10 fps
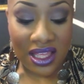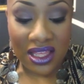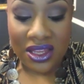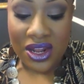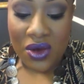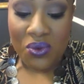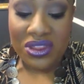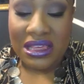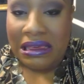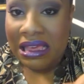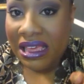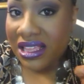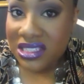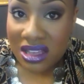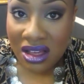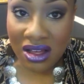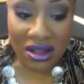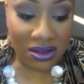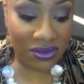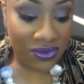you know, with a hint
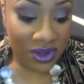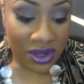of